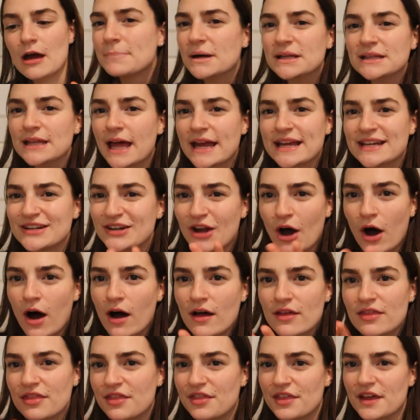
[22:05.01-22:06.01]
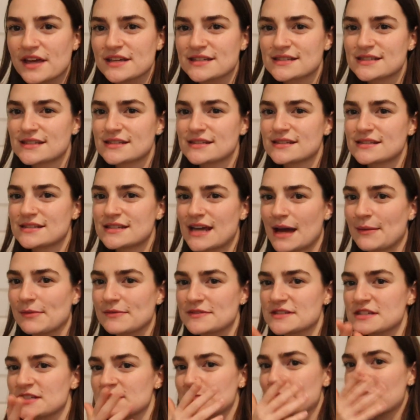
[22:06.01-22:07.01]
but like not this type of
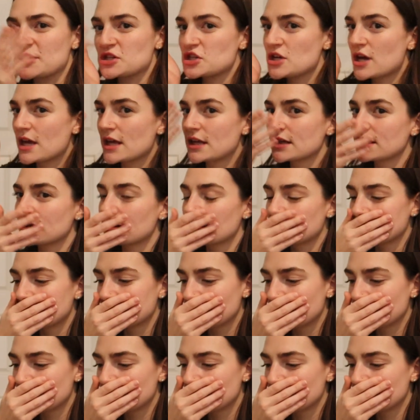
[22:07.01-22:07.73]
suspicion.